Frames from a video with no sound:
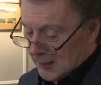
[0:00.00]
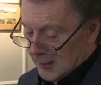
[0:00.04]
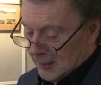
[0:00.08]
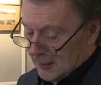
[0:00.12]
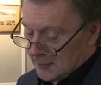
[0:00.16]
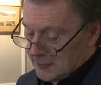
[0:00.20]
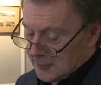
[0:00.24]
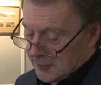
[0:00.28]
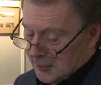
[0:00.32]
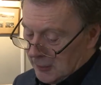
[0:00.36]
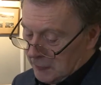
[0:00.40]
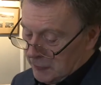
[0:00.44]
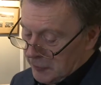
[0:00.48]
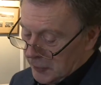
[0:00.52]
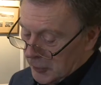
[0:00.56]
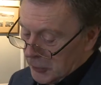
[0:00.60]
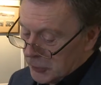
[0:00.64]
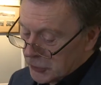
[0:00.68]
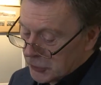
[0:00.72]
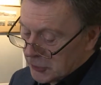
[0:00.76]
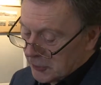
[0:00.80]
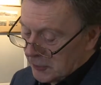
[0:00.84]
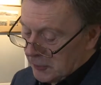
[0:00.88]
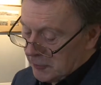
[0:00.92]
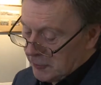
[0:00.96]
It's an
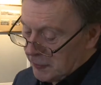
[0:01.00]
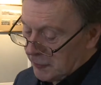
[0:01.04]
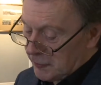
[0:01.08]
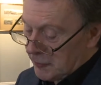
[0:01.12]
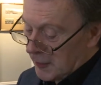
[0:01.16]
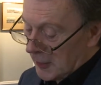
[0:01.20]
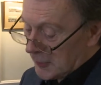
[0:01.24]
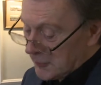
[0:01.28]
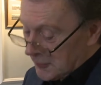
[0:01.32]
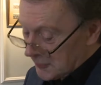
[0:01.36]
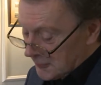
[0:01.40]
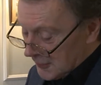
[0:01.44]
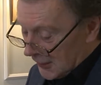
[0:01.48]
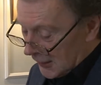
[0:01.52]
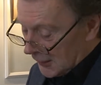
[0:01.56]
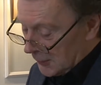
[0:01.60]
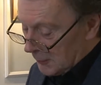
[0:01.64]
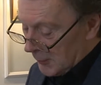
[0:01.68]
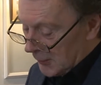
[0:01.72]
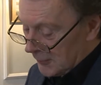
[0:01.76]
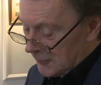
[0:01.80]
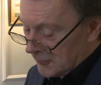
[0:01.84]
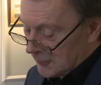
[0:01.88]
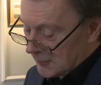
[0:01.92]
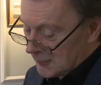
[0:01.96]
infusion of fantasy
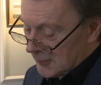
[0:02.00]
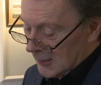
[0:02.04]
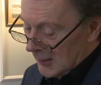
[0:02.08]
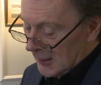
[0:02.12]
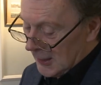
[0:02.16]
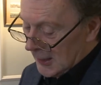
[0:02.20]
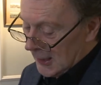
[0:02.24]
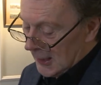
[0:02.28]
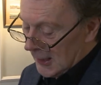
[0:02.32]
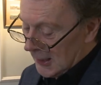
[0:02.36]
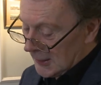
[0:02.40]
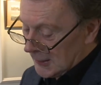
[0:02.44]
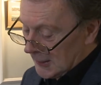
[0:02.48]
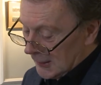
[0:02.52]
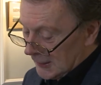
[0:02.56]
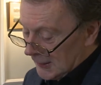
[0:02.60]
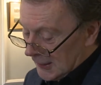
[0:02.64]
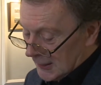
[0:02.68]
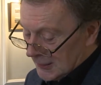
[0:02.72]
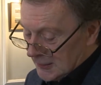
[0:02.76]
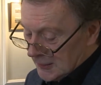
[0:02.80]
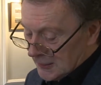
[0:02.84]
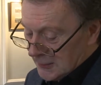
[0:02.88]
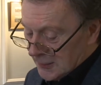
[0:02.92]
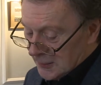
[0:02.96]
elements and the
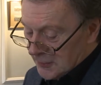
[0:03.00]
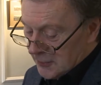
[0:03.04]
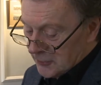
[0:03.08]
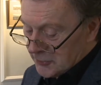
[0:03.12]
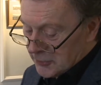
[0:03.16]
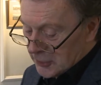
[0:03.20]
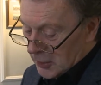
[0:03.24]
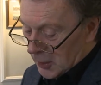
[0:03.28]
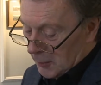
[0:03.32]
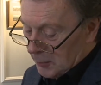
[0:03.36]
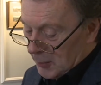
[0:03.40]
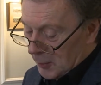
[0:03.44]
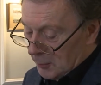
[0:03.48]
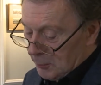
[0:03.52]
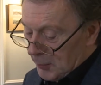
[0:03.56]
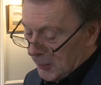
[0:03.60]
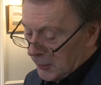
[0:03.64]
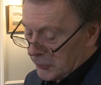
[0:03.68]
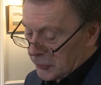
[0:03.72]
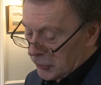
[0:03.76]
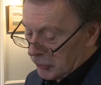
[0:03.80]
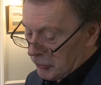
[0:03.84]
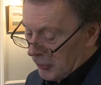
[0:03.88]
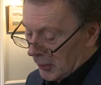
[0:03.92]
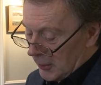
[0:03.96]
London that his copper,
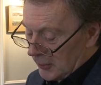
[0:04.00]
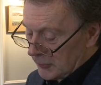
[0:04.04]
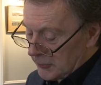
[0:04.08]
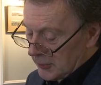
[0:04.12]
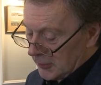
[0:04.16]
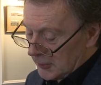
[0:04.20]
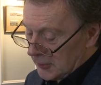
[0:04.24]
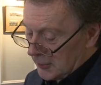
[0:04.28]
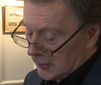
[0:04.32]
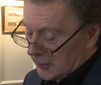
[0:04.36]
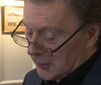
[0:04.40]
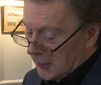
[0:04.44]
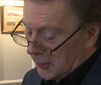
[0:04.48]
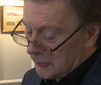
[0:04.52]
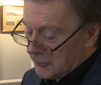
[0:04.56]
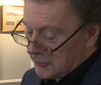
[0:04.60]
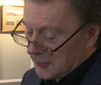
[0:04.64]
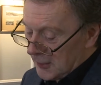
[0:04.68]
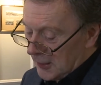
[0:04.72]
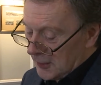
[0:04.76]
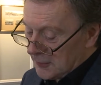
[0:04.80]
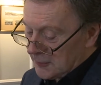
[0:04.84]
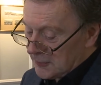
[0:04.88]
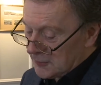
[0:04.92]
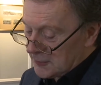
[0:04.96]
Peter Grant,
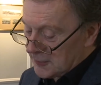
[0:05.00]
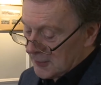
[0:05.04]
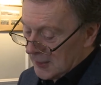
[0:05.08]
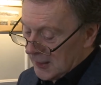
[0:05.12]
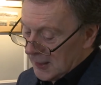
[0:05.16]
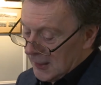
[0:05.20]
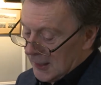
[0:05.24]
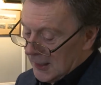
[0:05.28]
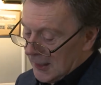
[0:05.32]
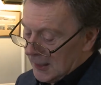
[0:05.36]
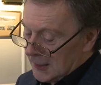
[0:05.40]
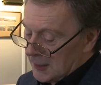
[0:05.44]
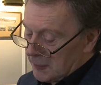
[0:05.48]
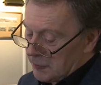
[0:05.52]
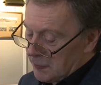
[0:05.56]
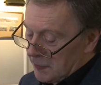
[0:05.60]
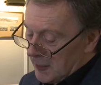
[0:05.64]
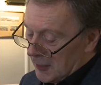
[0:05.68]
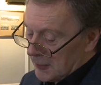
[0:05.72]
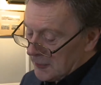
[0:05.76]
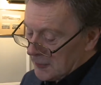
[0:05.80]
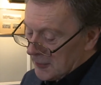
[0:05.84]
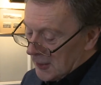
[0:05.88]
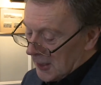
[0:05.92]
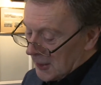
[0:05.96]
negotiates in a
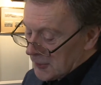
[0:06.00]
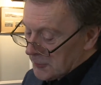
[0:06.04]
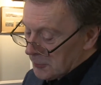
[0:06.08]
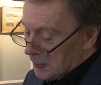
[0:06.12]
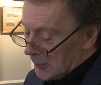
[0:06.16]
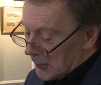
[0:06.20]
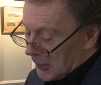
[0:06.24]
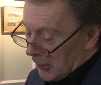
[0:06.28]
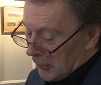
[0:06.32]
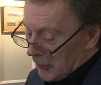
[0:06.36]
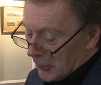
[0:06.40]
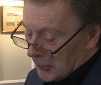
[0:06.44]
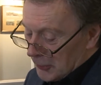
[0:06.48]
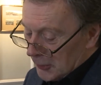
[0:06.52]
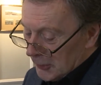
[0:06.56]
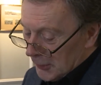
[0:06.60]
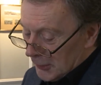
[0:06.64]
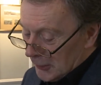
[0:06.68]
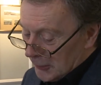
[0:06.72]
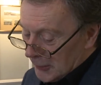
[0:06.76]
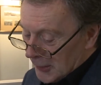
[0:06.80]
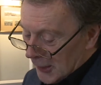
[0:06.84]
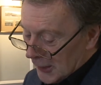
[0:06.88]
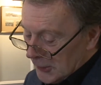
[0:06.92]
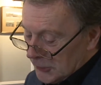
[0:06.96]
phantasmagorical
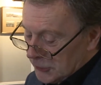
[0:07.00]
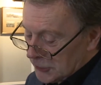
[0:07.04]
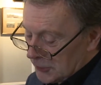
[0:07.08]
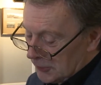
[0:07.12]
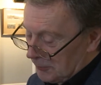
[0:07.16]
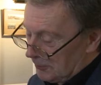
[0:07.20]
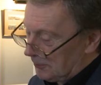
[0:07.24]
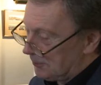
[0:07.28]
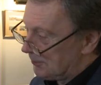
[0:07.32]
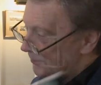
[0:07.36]
location.